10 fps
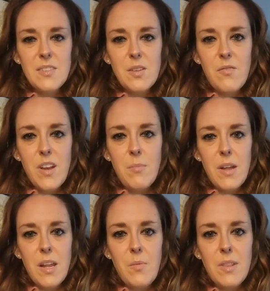So if
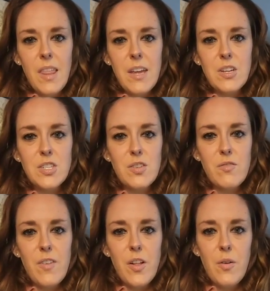anybody would like to
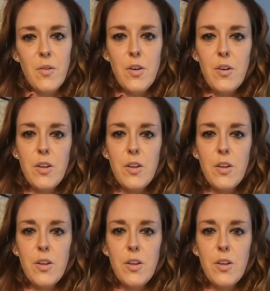follow along,